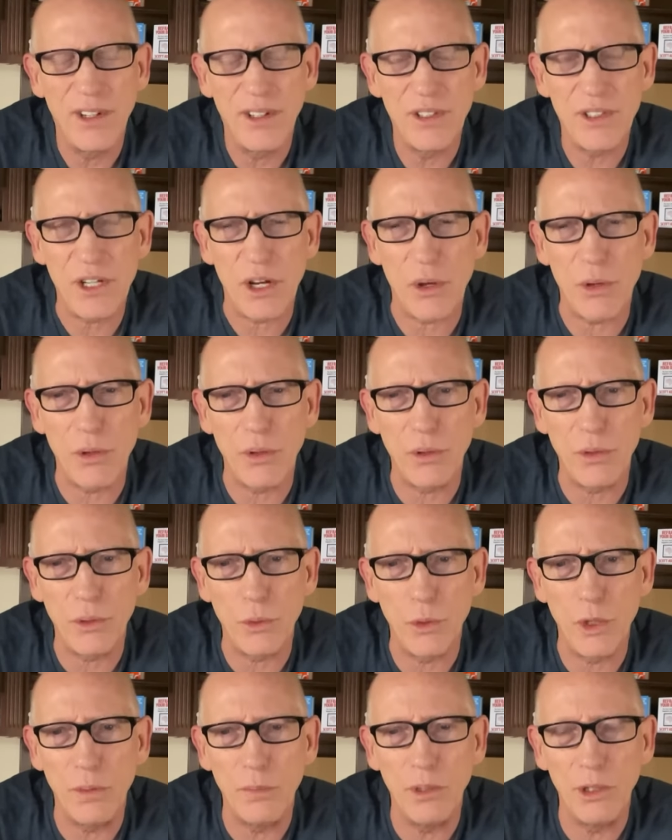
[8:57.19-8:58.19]
So
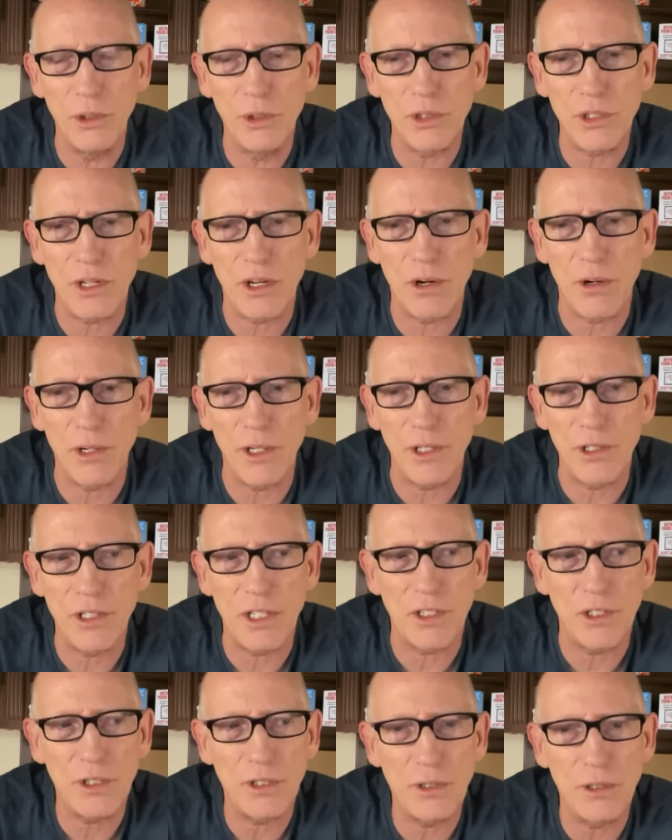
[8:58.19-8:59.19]
the windmills that already
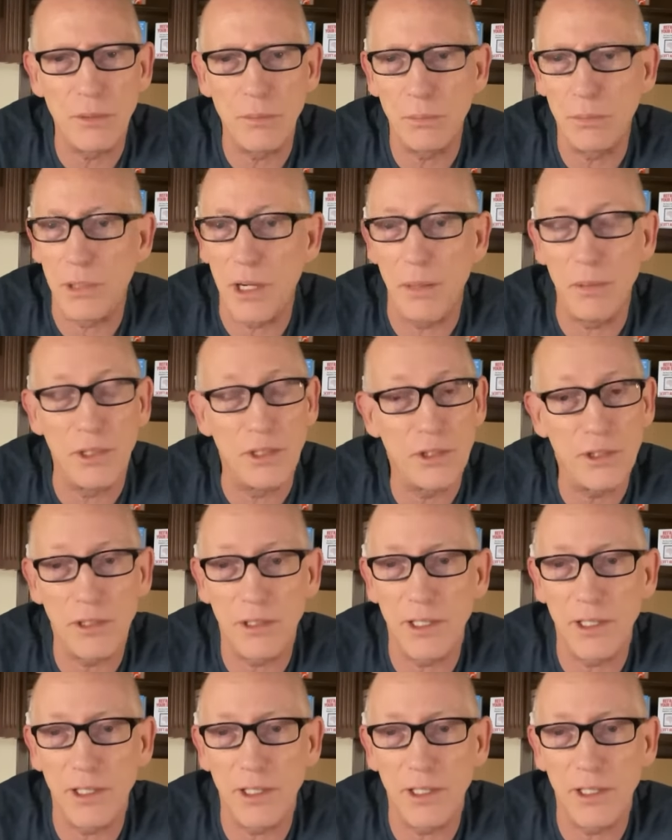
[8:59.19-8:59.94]
exist probably still